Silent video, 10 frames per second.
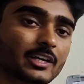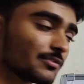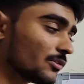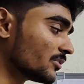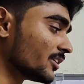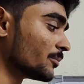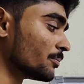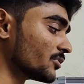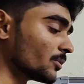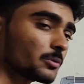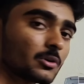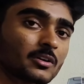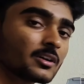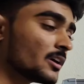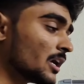data flows in a
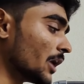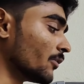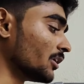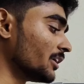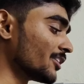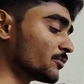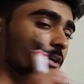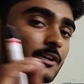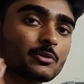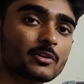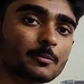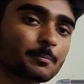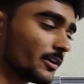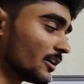perceptron, I have already explained you in